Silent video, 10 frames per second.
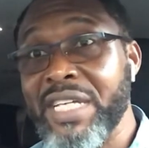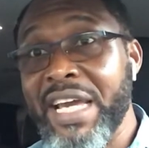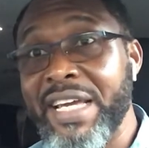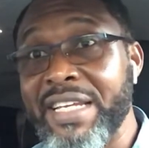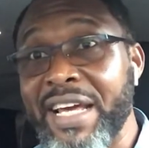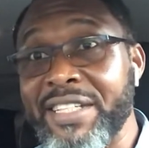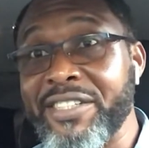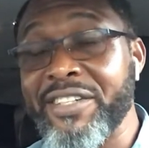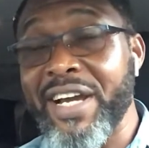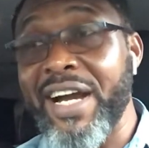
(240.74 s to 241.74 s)
in
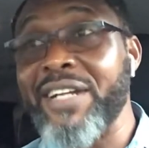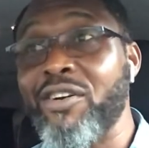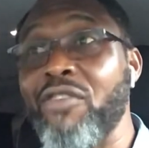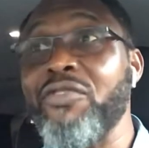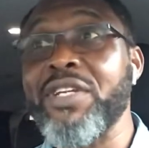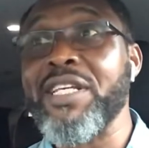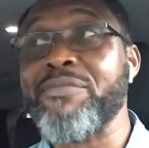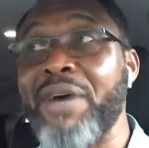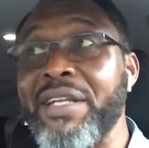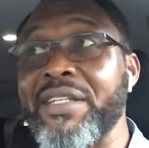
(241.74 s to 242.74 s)
Nigeria, and COVID
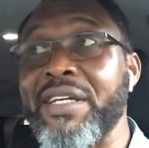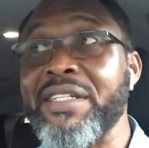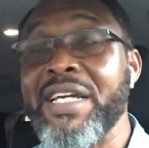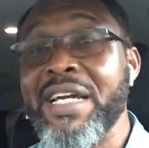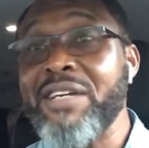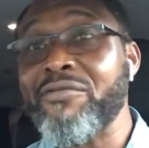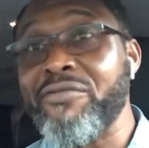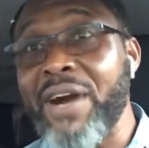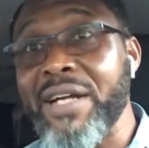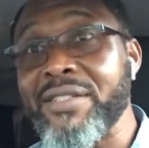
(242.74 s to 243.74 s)
expanded. In
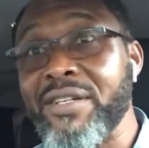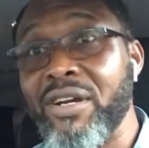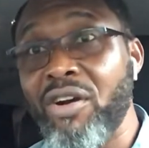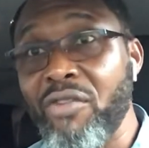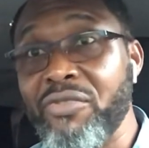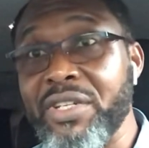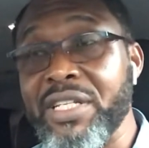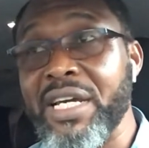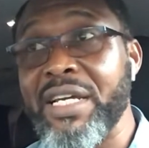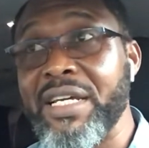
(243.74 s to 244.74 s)
fact, COVID
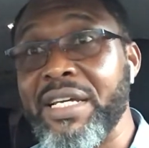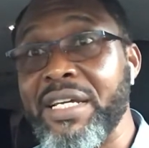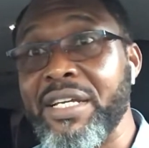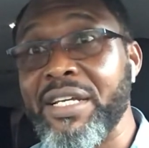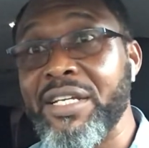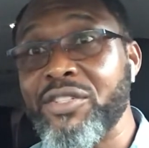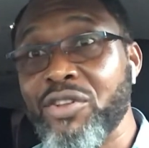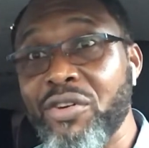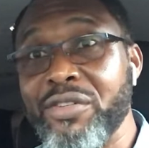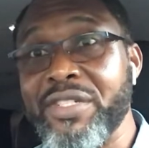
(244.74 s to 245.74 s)

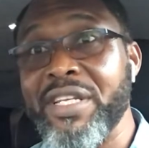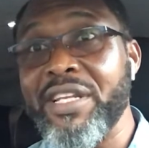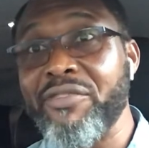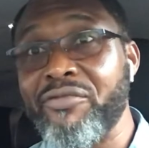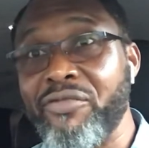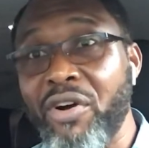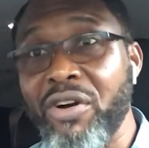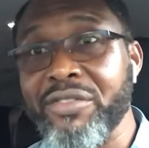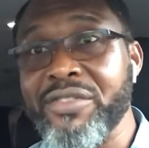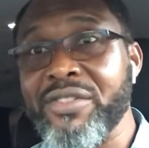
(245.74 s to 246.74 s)
showed the
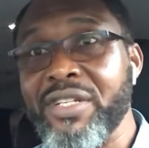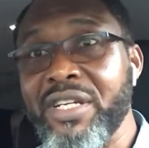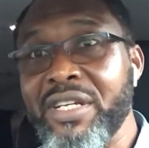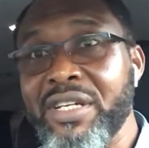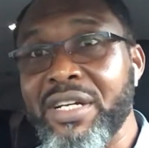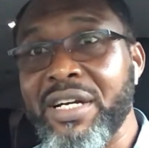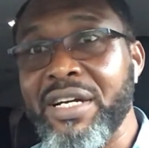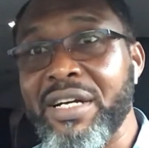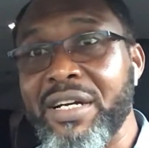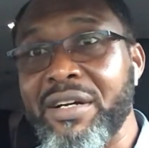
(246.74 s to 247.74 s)
false
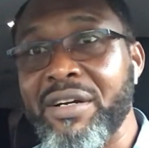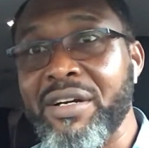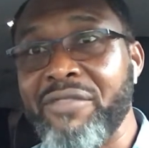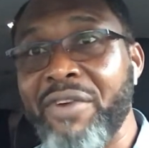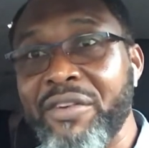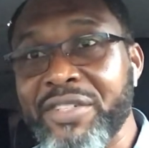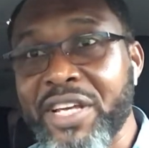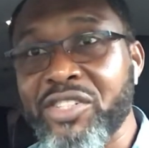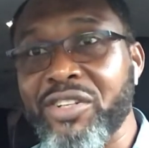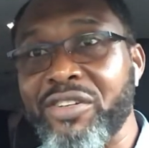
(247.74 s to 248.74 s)

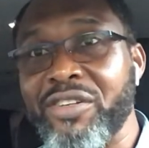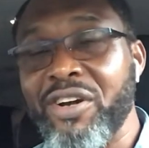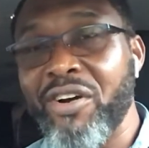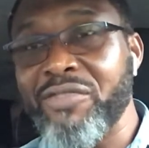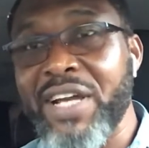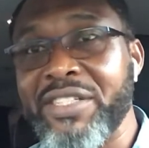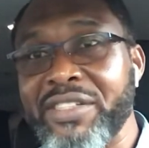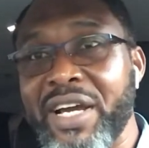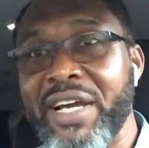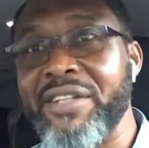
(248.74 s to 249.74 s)
foundation of
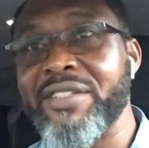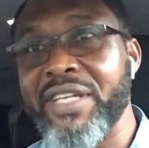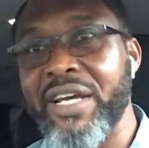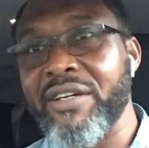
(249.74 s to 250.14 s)
Nigeria healthcare.